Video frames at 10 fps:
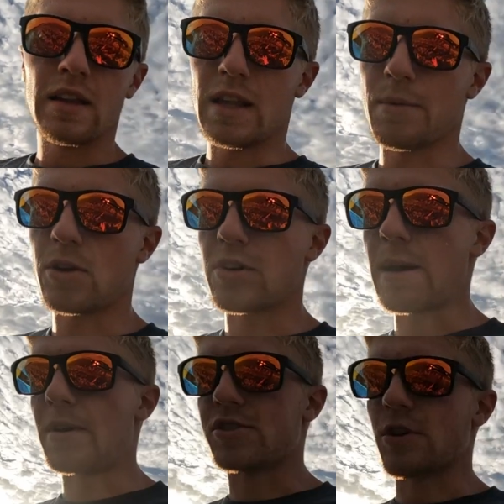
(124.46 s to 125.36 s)
Let me go
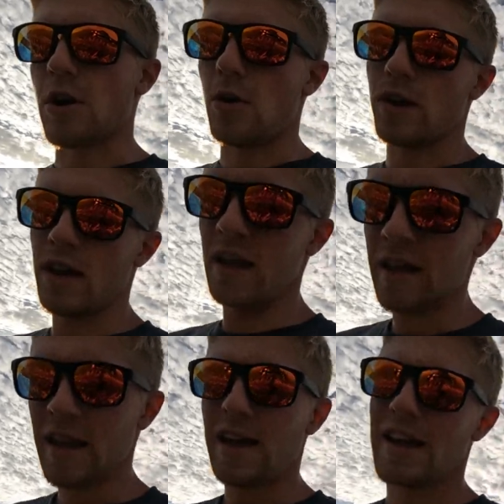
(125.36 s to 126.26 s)
grab my drone,
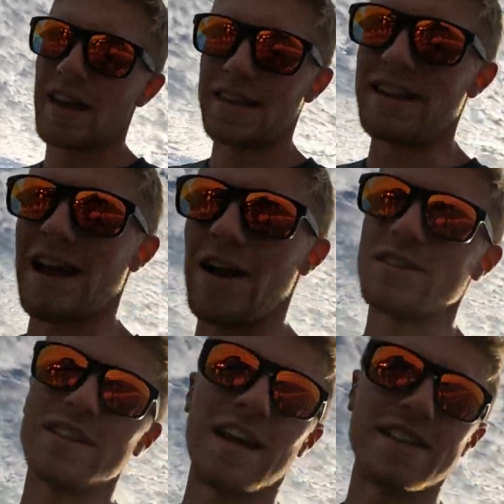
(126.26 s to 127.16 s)
get in the air
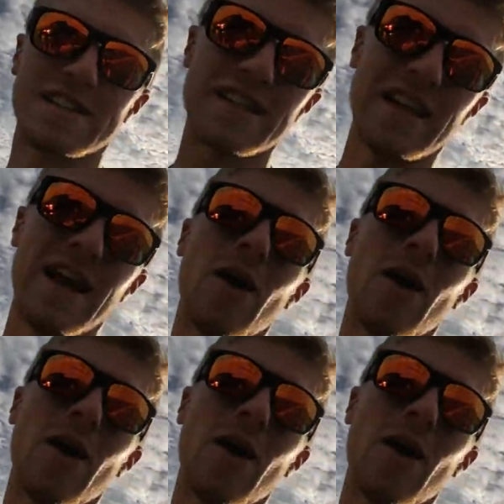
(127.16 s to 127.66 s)
so you guys can see